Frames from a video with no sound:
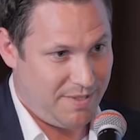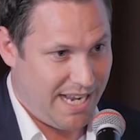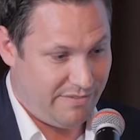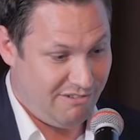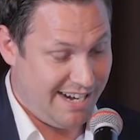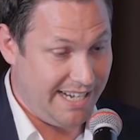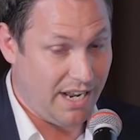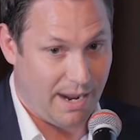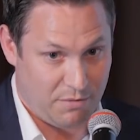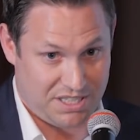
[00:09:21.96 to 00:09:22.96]
you never really
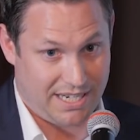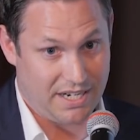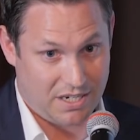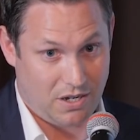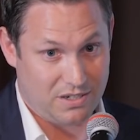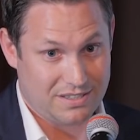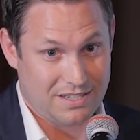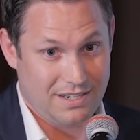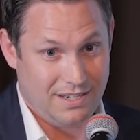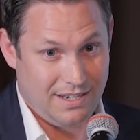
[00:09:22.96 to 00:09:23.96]
know how much they're going to
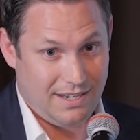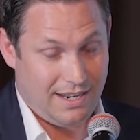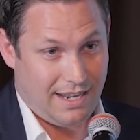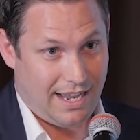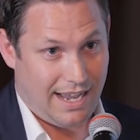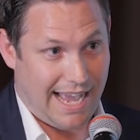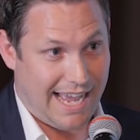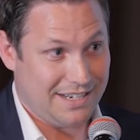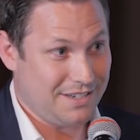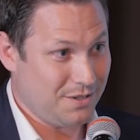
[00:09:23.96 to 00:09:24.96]
cost.
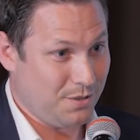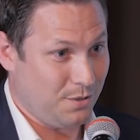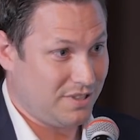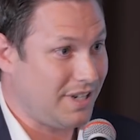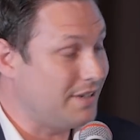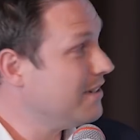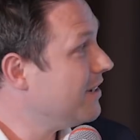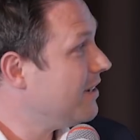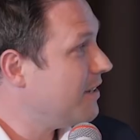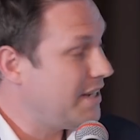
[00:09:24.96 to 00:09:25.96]
And also,
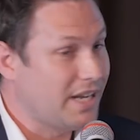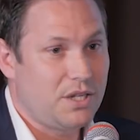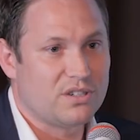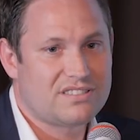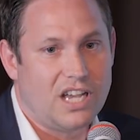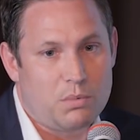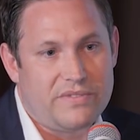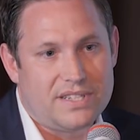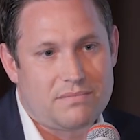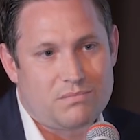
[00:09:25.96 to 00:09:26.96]
you're stuck
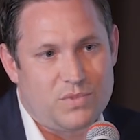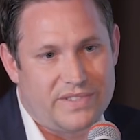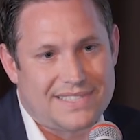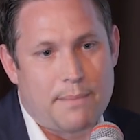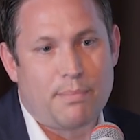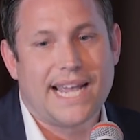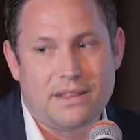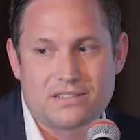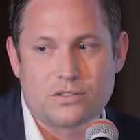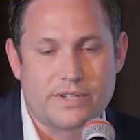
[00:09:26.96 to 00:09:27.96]
with the template
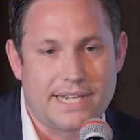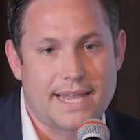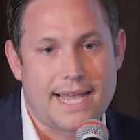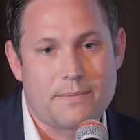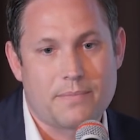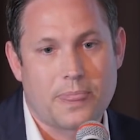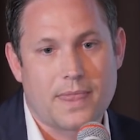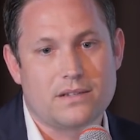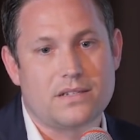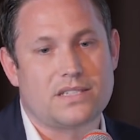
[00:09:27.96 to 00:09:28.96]
that's already there.
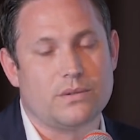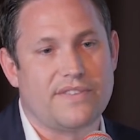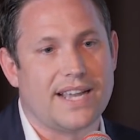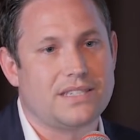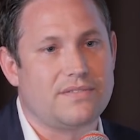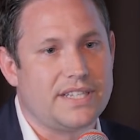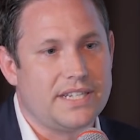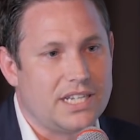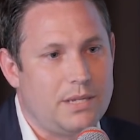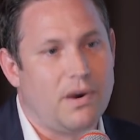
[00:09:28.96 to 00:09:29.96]
So effectively,
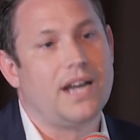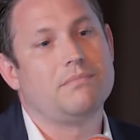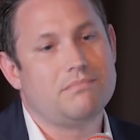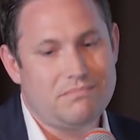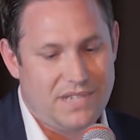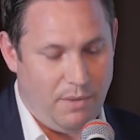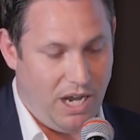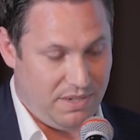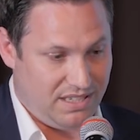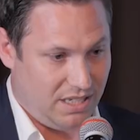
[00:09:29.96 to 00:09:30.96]
there
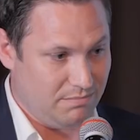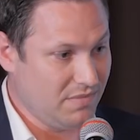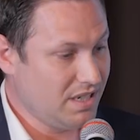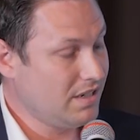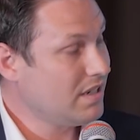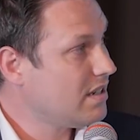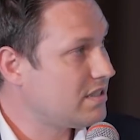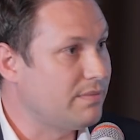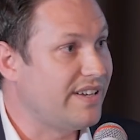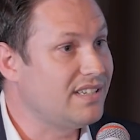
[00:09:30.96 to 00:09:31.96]
might be some
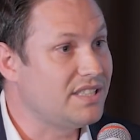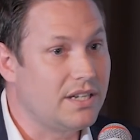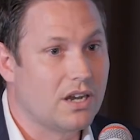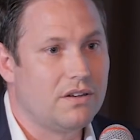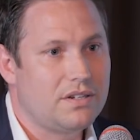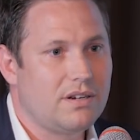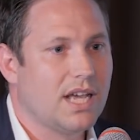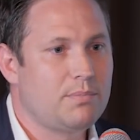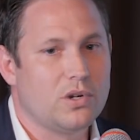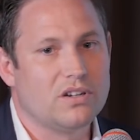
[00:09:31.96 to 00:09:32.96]
things that you can't do,
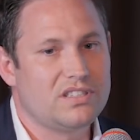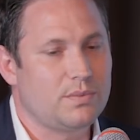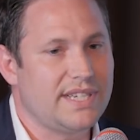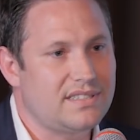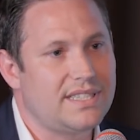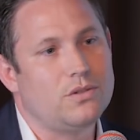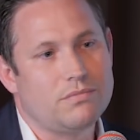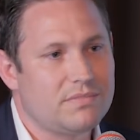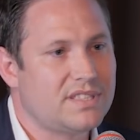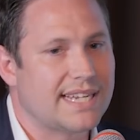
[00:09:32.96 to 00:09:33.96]
like put en suites in, or
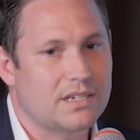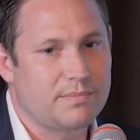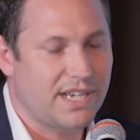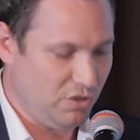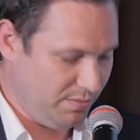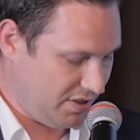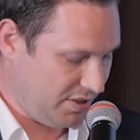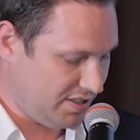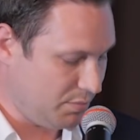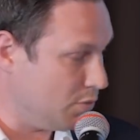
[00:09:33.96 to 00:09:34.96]
second bedrooms are
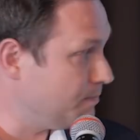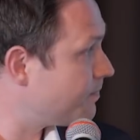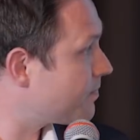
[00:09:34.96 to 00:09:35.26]
too small.